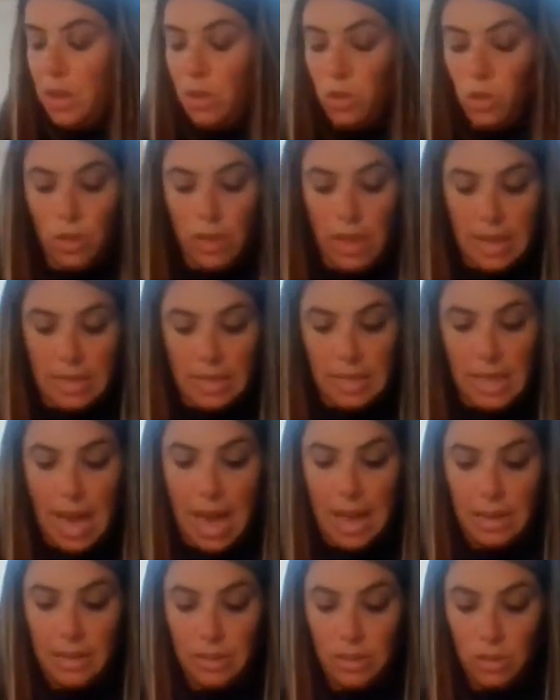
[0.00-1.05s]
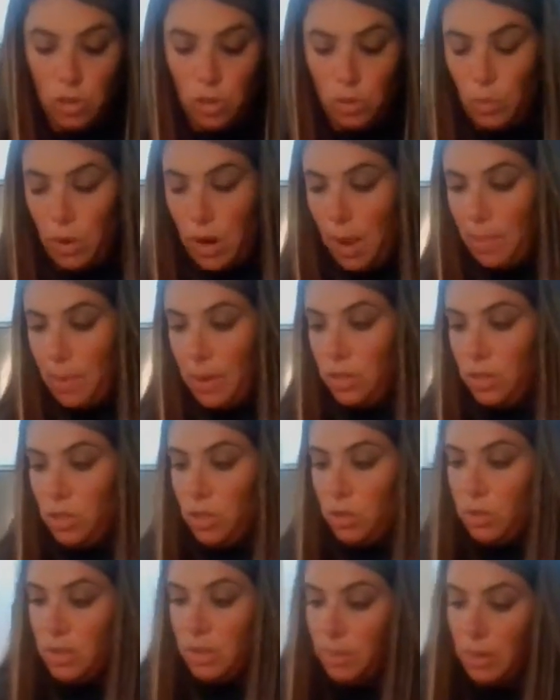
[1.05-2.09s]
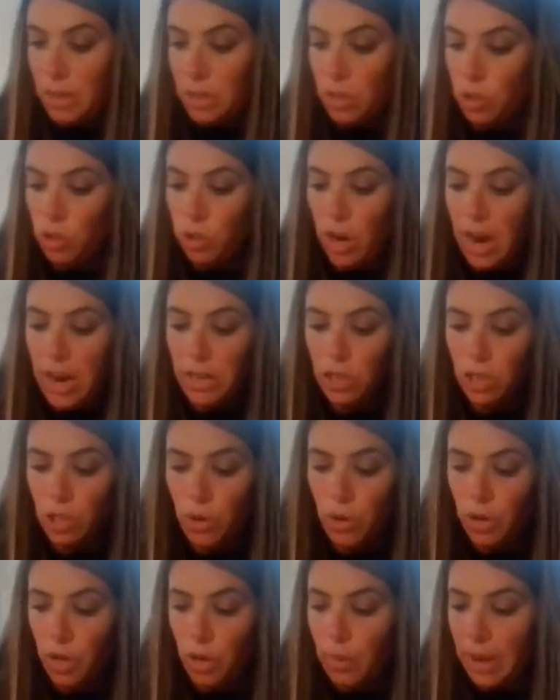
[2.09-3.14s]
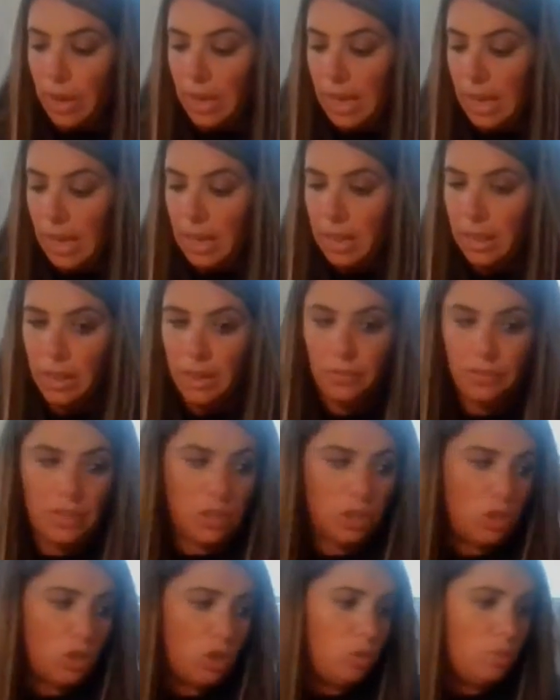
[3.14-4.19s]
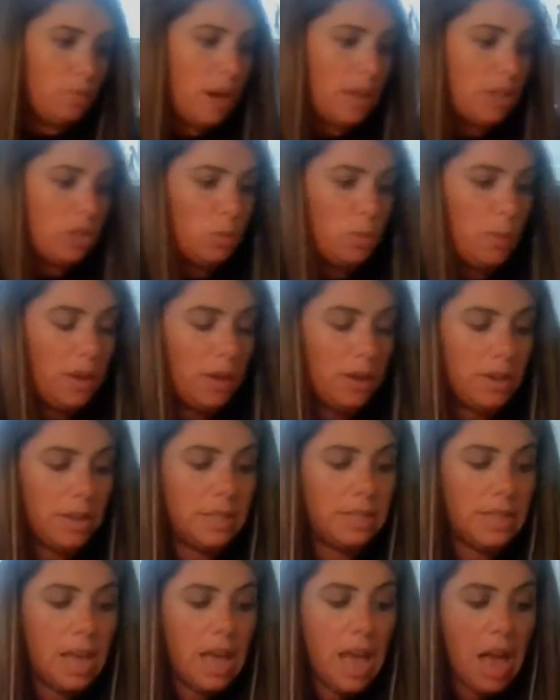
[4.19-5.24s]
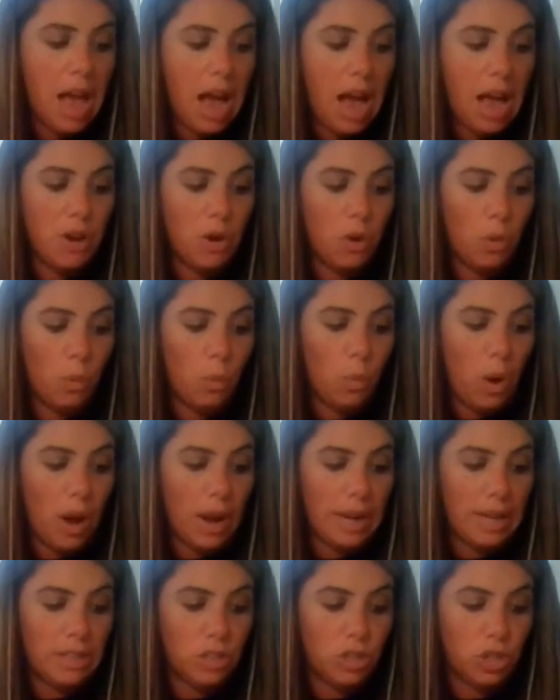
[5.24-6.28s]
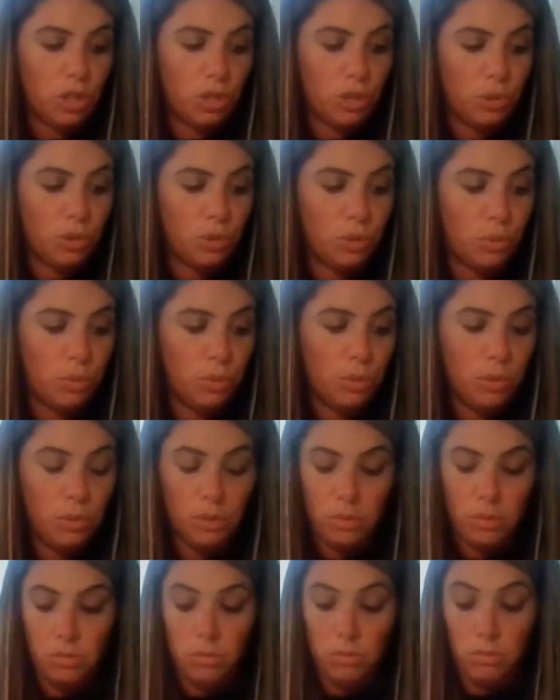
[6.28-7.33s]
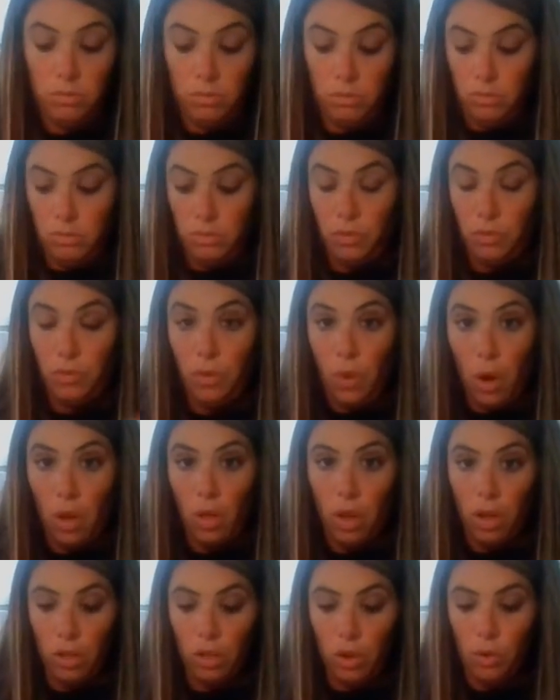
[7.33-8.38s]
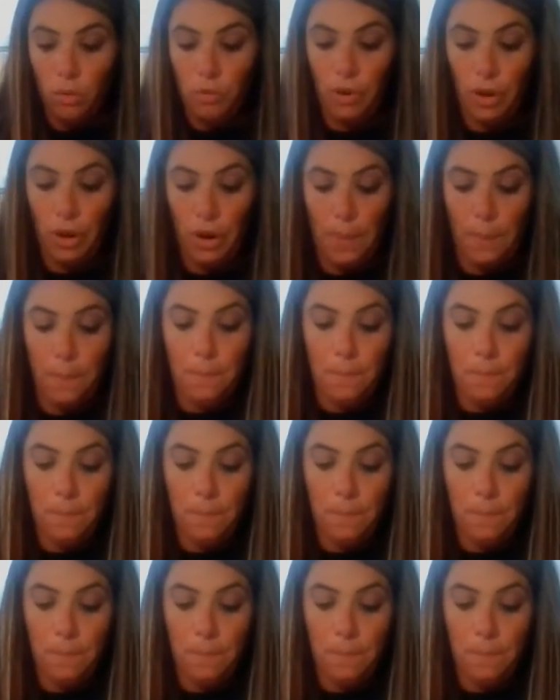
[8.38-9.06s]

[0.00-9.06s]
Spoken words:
So that's that. So what I'm going to do is I'm going to try to show you. I can't lift it too much because I don't want it to fall all over.